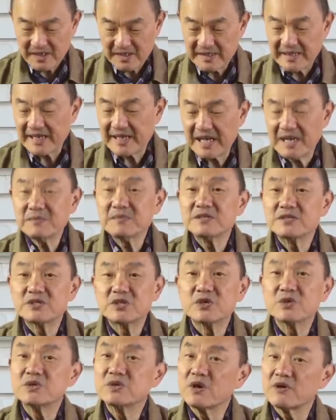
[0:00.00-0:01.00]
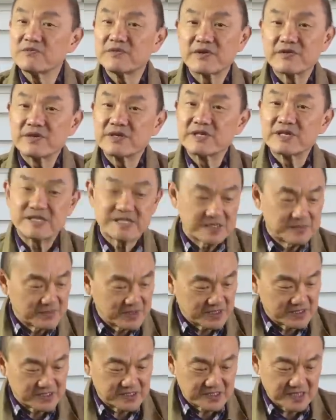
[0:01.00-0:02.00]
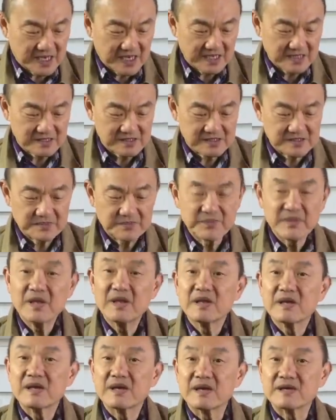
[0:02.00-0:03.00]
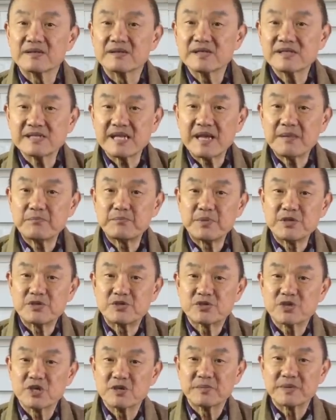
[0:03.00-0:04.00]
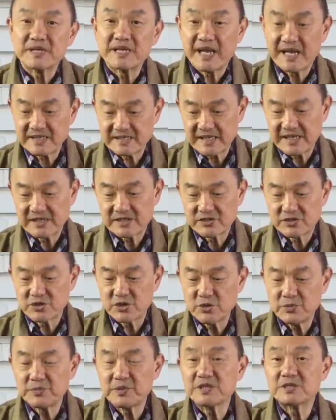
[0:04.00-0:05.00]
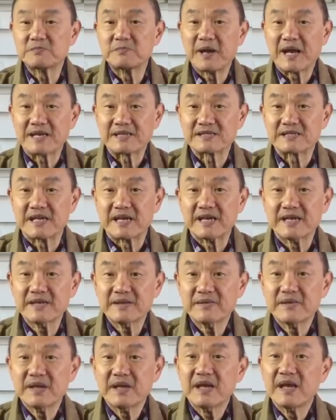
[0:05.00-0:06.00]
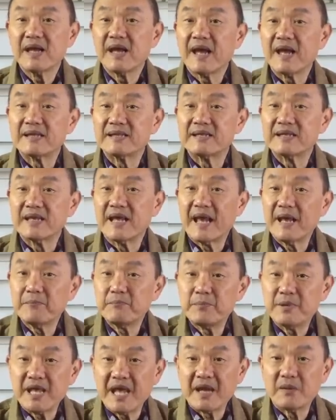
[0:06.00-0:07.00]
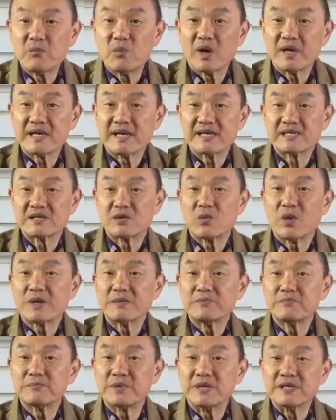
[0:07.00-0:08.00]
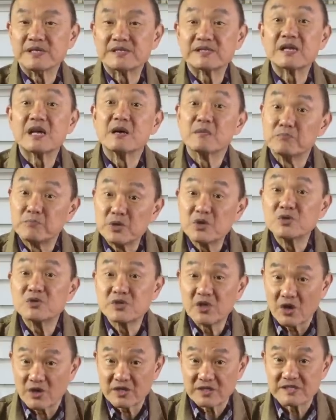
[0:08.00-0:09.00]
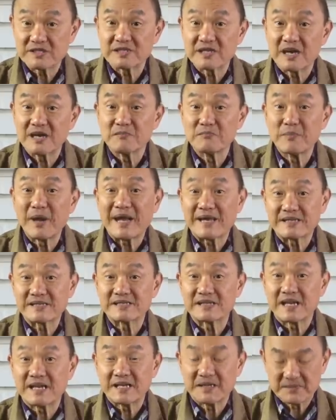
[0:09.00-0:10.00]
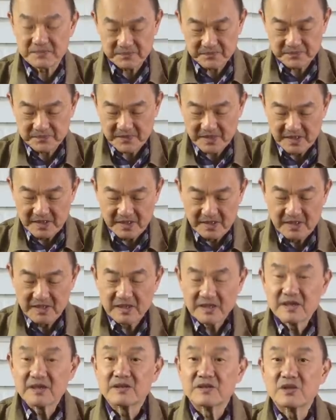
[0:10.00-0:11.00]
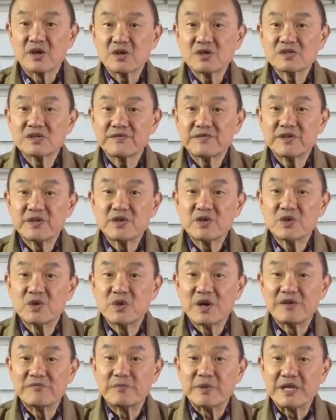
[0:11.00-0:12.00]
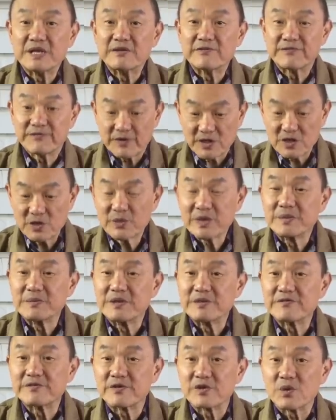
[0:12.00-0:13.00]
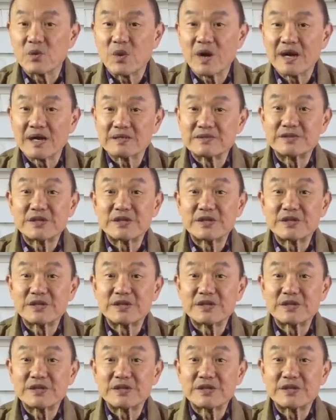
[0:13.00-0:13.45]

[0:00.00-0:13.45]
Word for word: They come in two not very dissimilar styles. This MP Sherman has a two-piece backstay and the MP M1 has a one-piece boondocker style backstay. Those of you who have been following me for a while